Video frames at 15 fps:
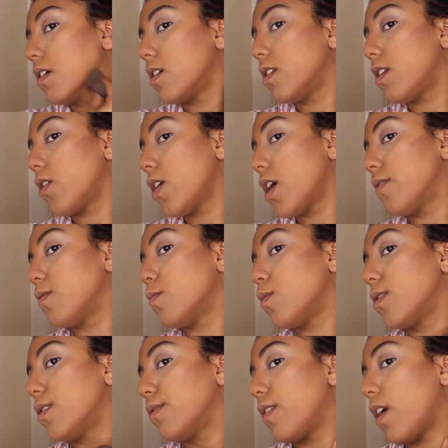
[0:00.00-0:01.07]
And now you have a
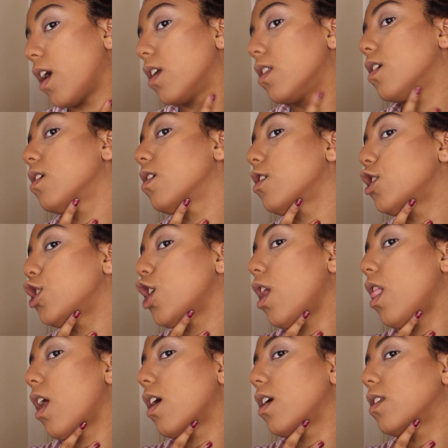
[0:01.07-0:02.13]
more defined
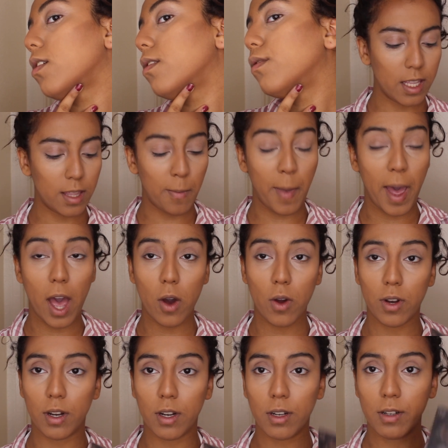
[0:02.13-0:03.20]
jawline. Get the
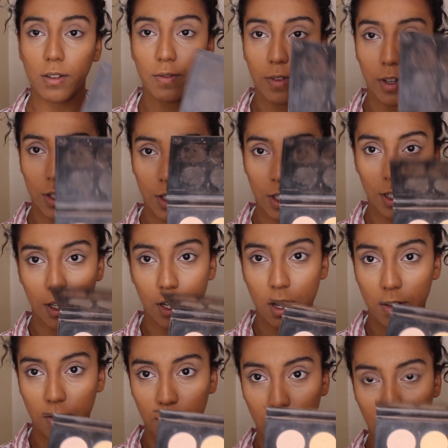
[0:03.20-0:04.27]
powder version
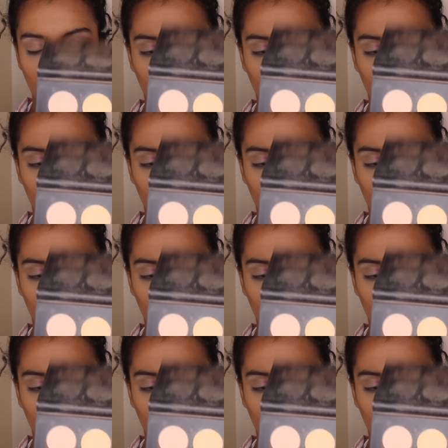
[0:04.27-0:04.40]
of